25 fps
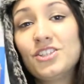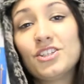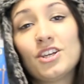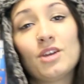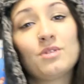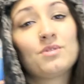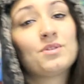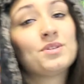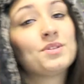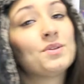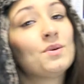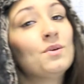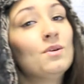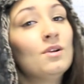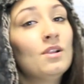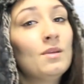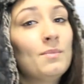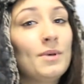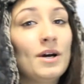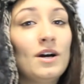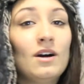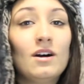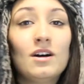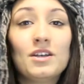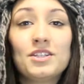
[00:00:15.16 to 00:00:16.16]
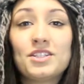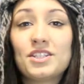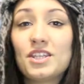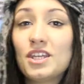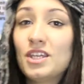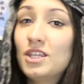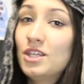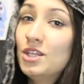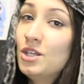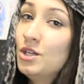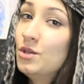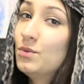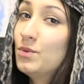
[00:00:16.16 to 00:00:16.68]
This channel is all about
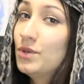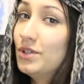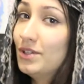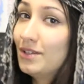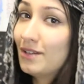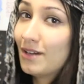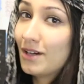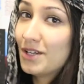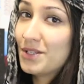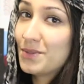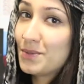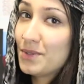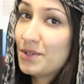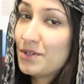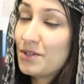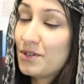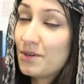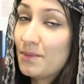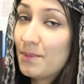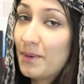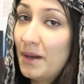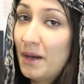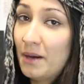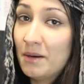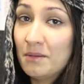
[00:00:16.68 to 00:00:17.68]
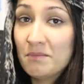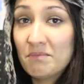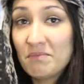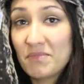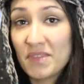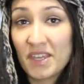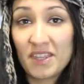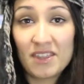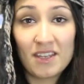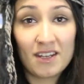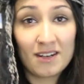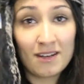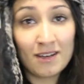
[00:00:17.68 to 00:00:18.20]
asking you what you guys wonder about
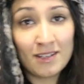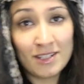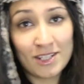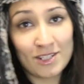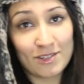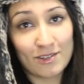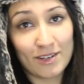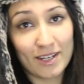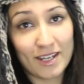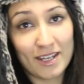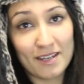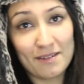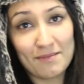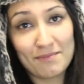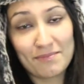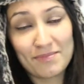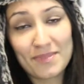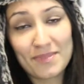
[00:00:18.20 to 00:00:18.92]
and then answering